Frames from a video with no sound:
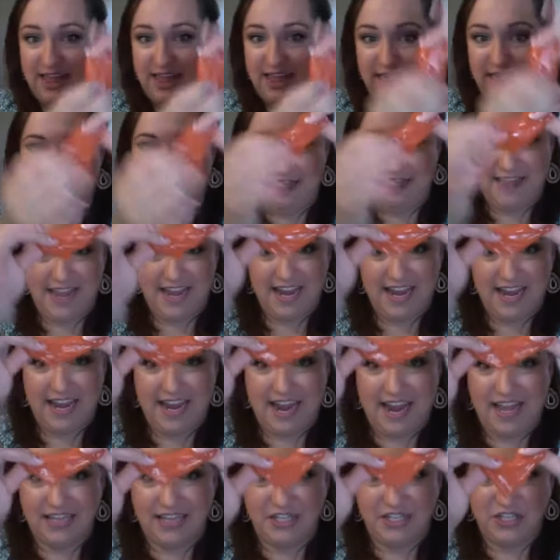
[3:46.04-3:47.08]
thick
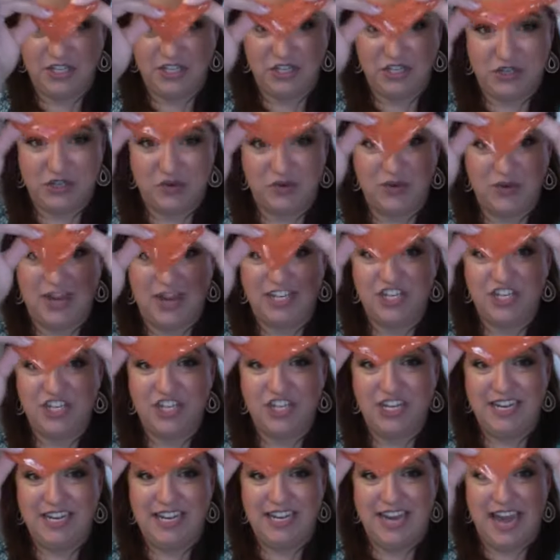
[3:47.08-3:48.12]
and
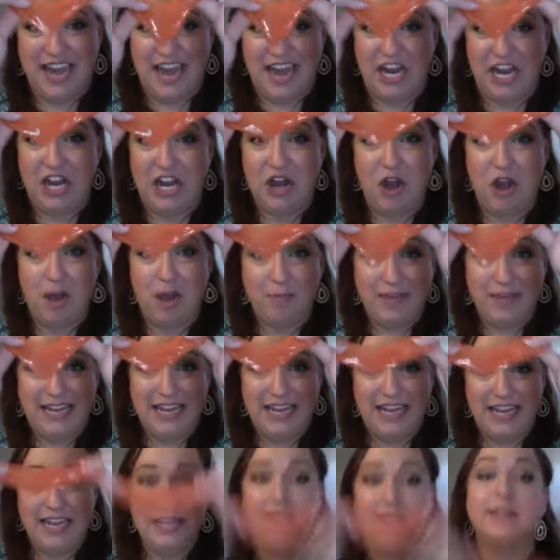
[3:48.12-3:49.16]
stretchy and
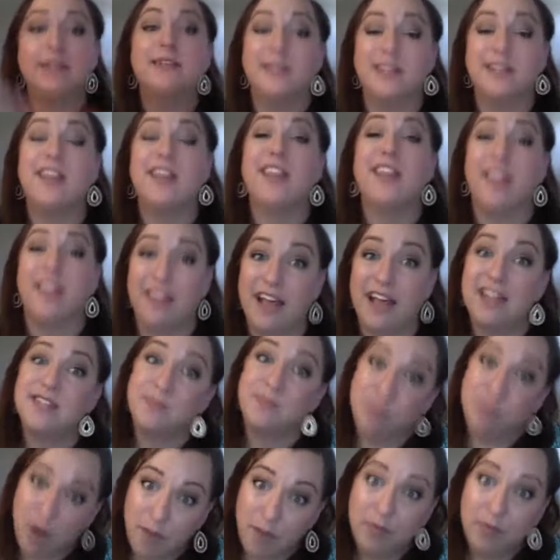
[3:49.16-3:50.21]
gobby, that's
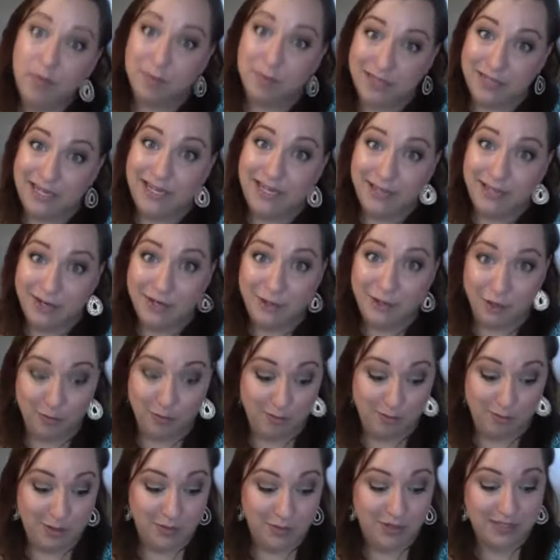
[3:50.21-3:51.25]
probably your
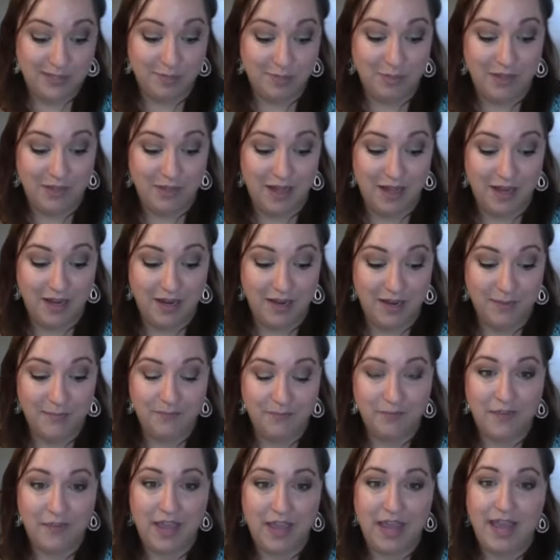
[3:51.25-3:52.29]
mucus plug,
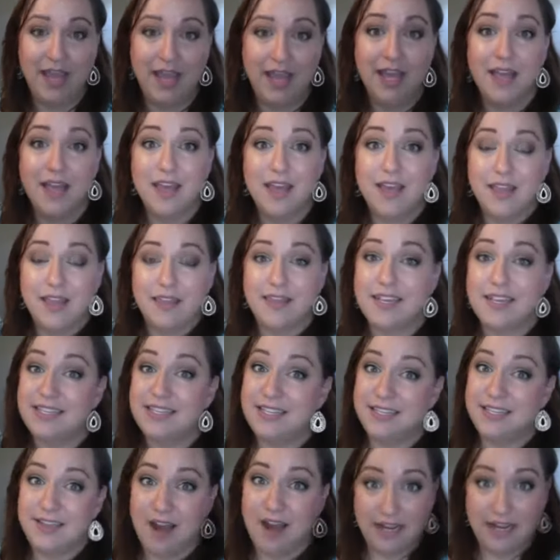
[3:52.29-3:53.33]
okay? This
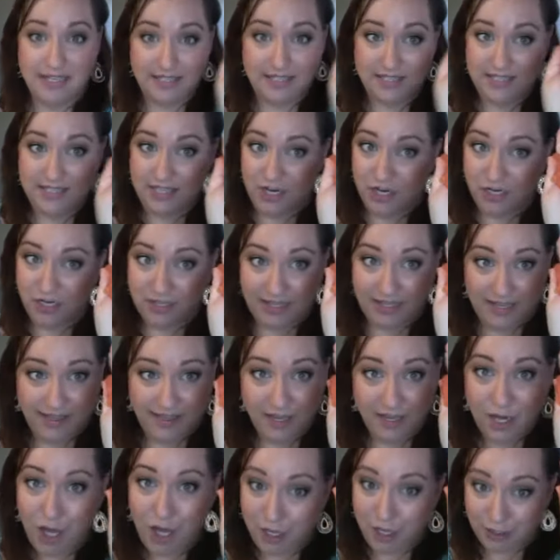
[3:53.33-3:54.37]
is not necessarily the
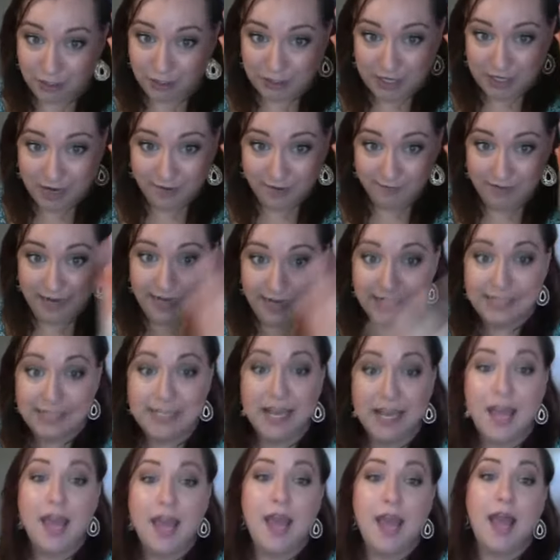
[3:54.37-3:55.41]
color of it.
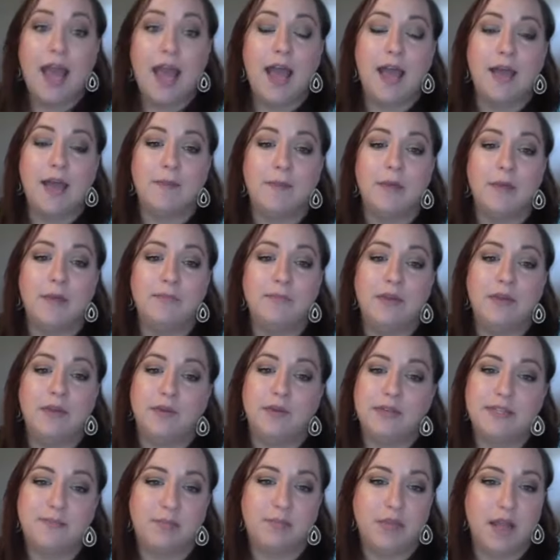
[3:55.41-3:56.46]
A
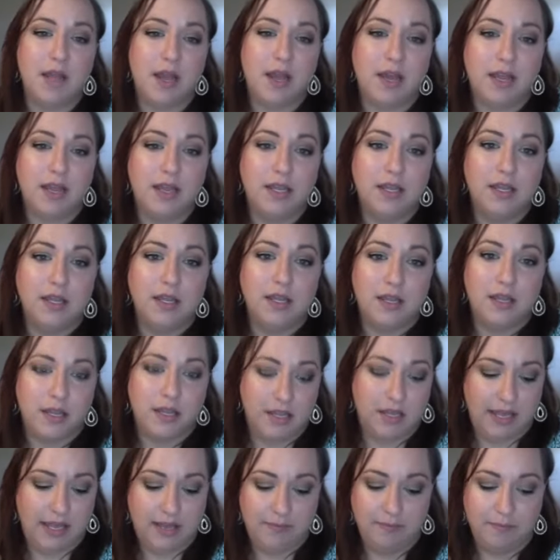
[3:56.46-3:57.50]
mucus plug
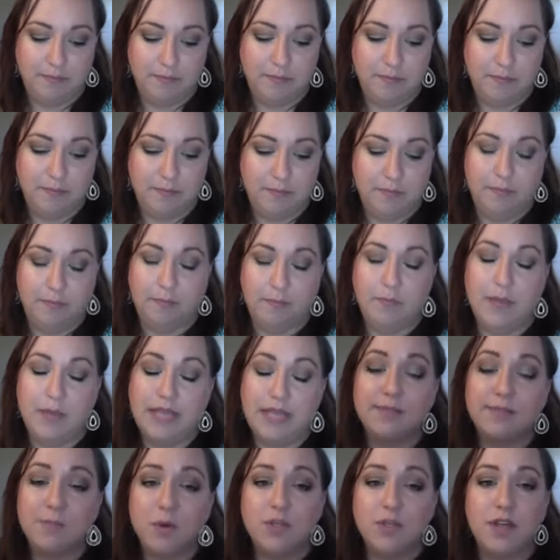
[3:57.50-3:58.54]
is
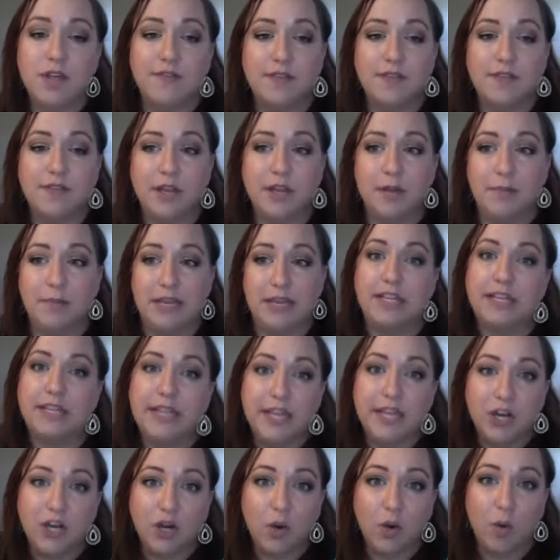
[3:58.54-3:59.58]
most often going to be
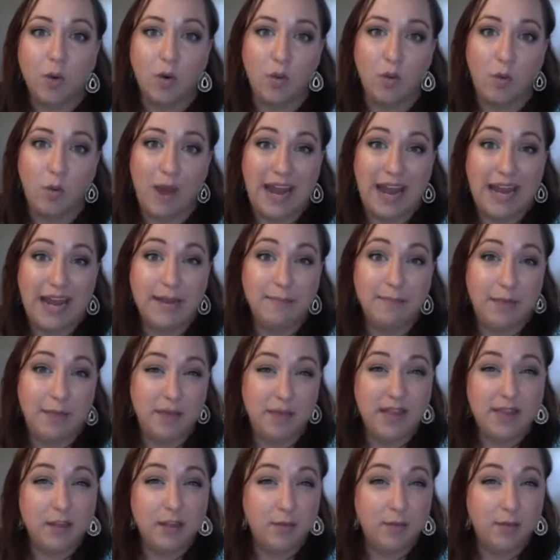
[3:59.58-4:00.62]
clear or white, maybe a
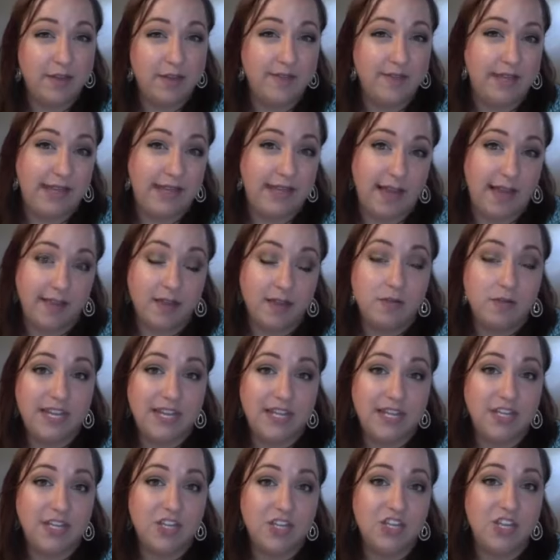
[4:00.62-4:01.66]
little bit yellow
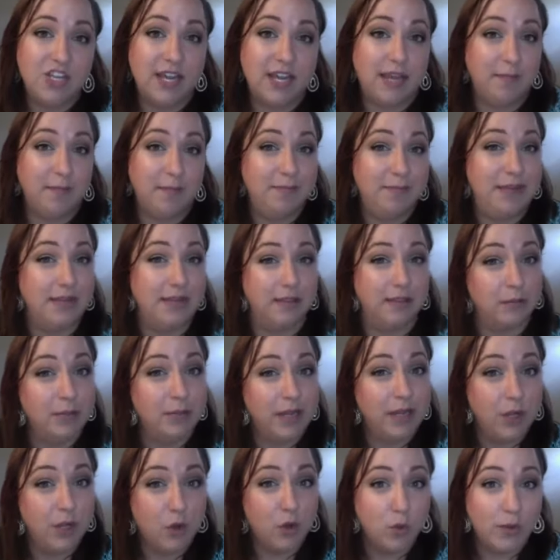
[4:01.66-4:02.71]
tinge. It can be a little bit
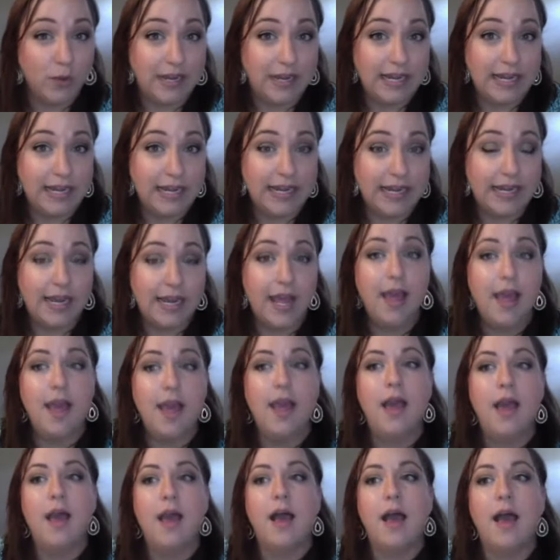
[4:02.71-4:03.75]
green.
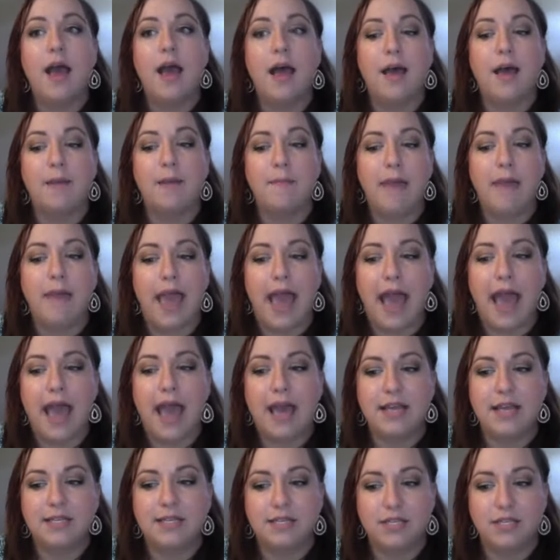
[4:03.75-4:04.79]

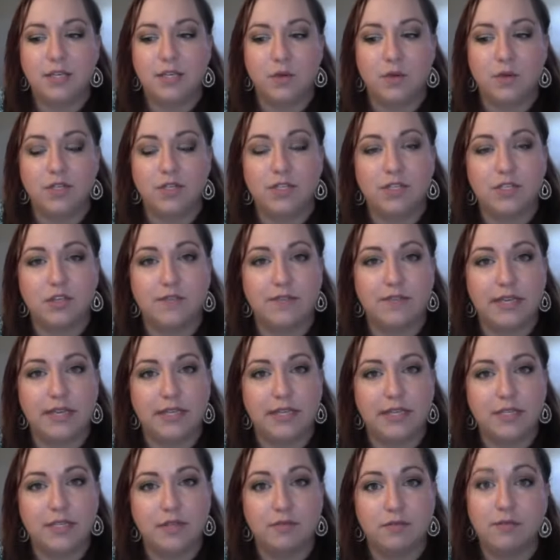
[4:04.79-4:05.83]
As your
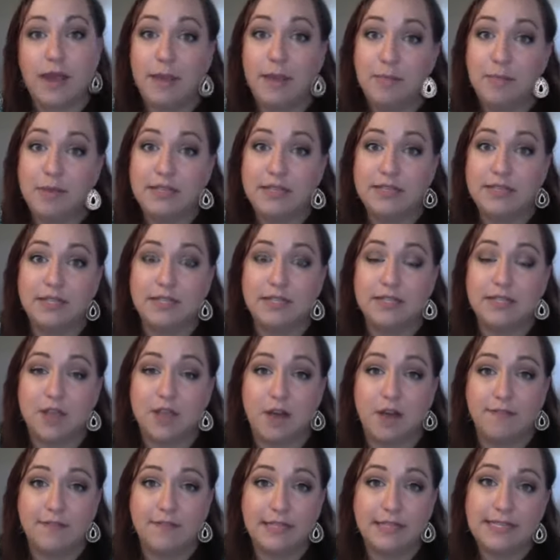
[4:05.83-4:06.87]
cervix ripens and
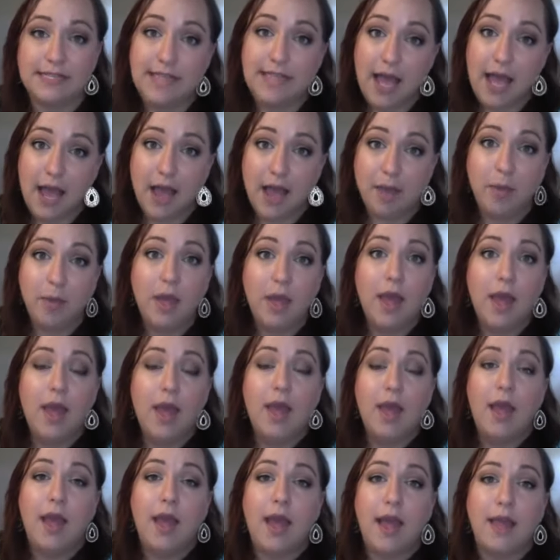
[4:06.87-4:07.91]
softens up,
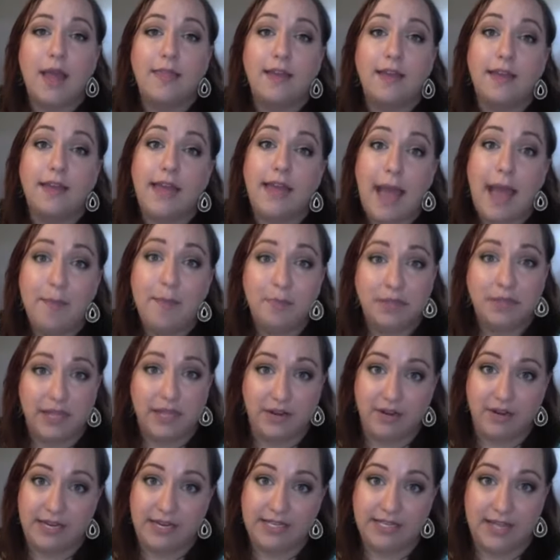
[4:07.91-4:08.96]
the
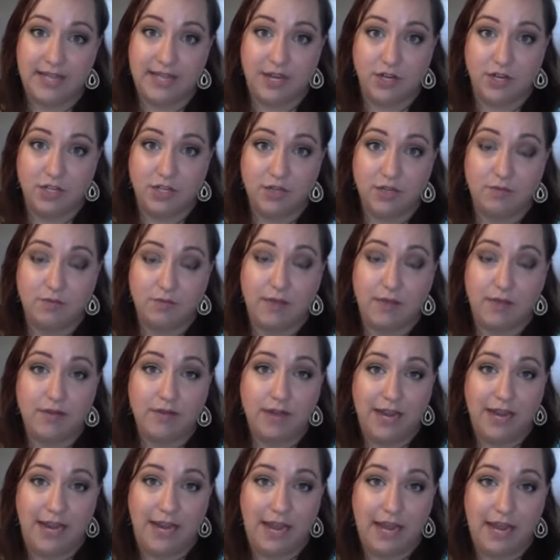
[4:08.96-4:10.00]
capillaries that are
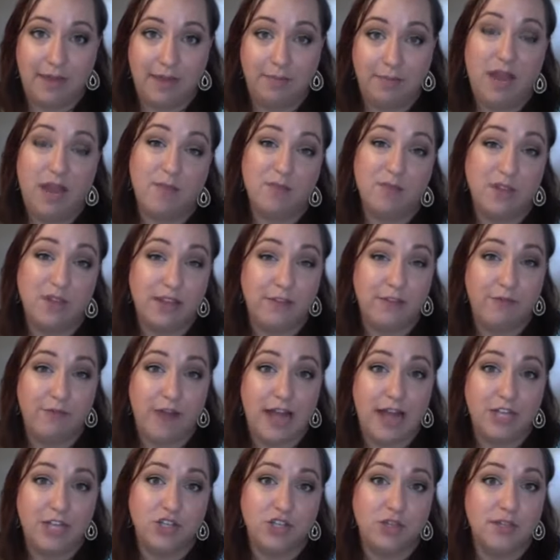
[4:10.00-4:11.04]
surrounding it become really
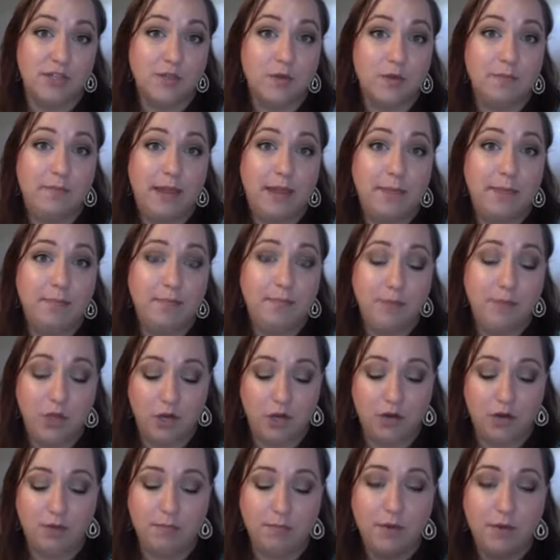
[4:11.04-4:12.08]
fragile. So
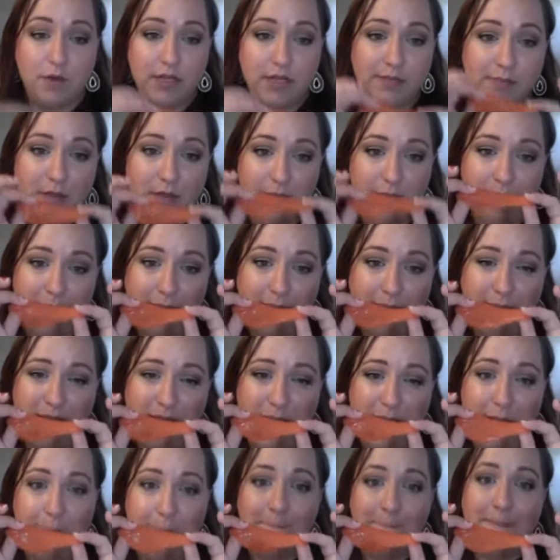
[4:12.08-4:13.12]
your mucus plug may be
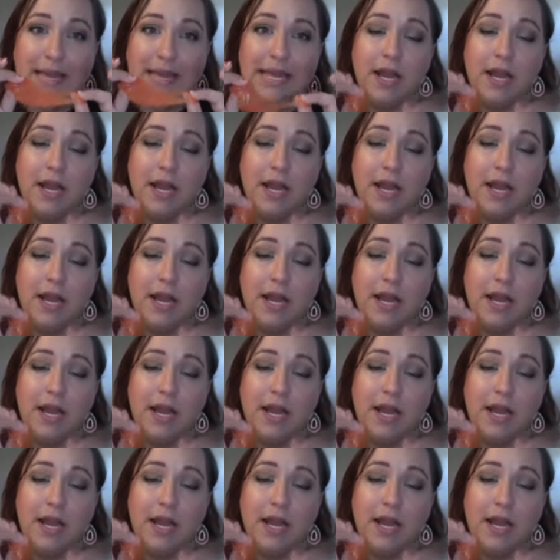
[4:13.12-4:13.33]
a bit